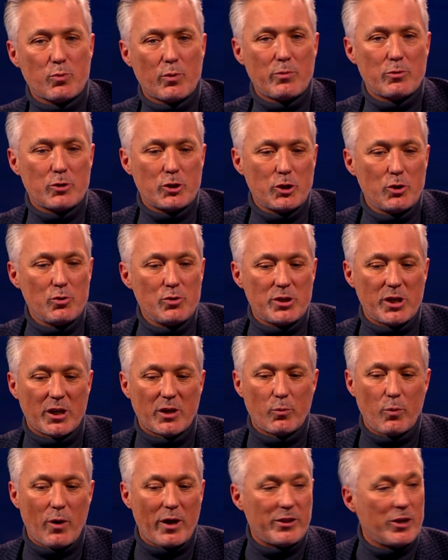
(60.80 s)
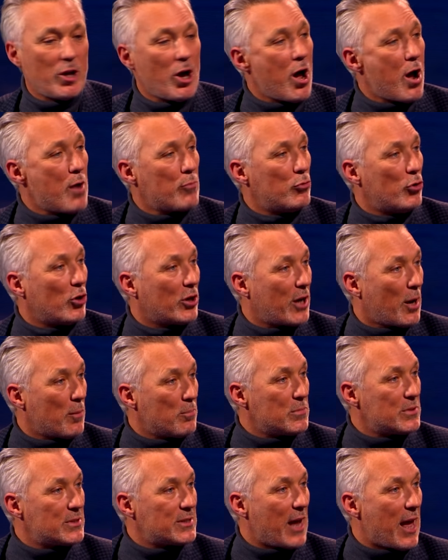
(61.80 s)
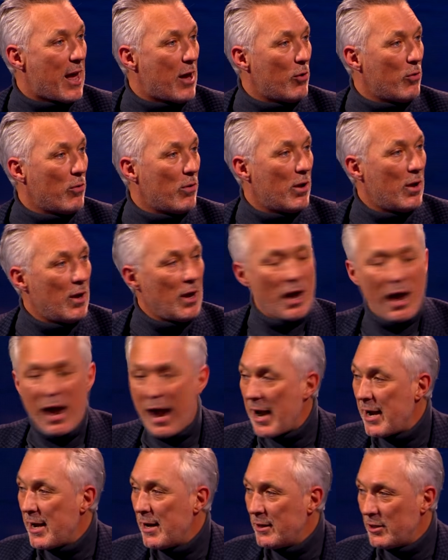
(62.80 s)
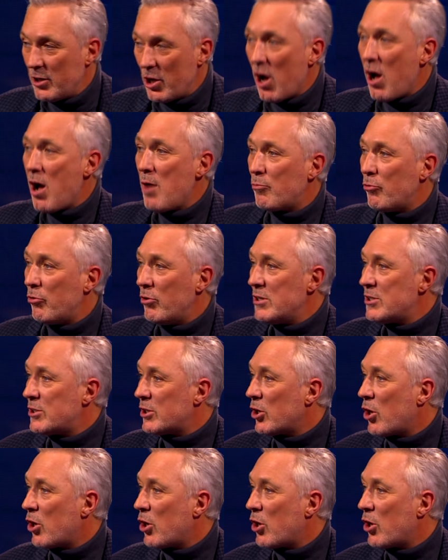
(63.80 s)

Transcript: we were shooting where the armourer comes down, and the armourer is the